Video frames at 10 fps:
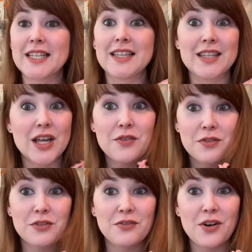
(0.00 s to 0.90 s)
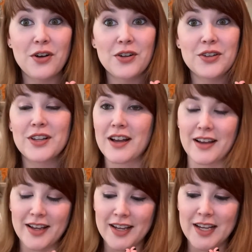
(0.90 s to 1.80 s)
love the fall.
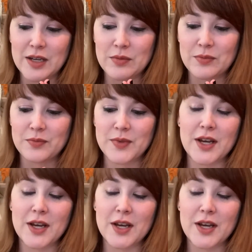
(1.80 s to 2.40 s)
I am